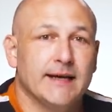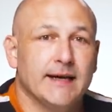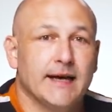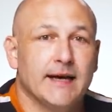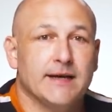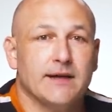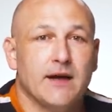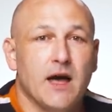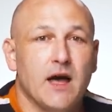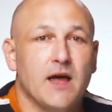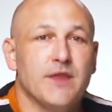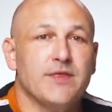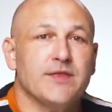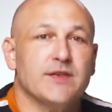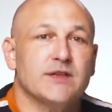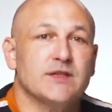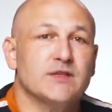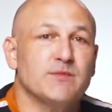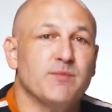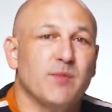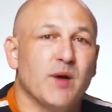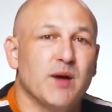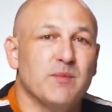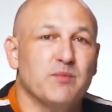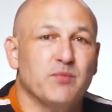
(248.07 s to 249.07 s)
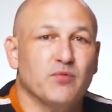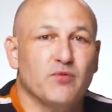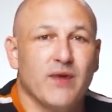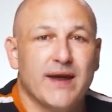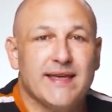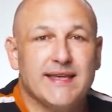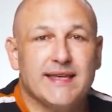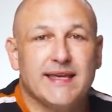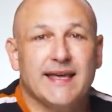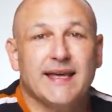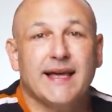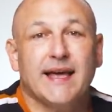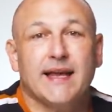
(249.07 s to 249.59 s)
and others by
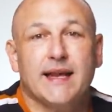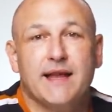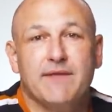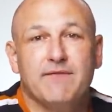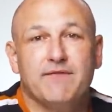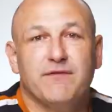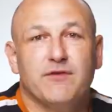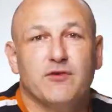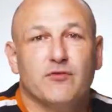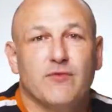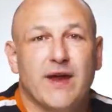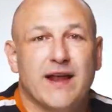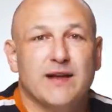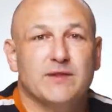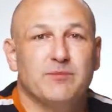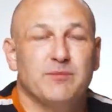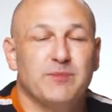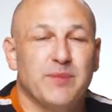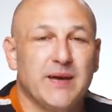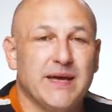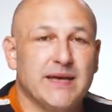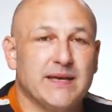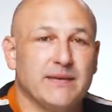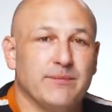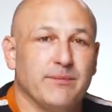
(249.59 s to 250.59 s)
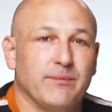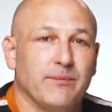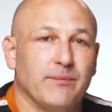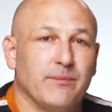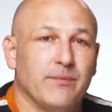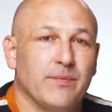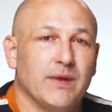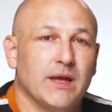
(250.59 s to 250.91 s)
breaking an infrared beam.